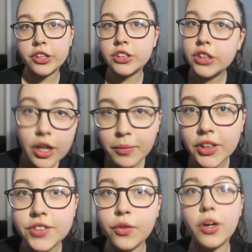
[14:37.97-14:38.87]
so
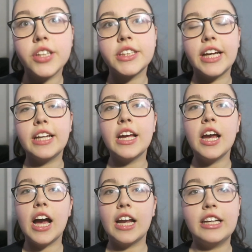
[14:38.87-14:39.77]
much for watching
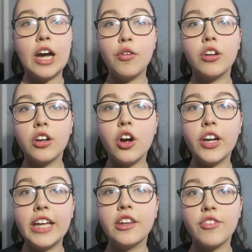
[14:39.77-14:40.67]
and now I'm going to go
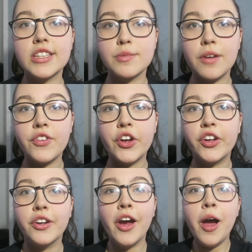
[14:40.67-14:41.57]
eat the rest of my food.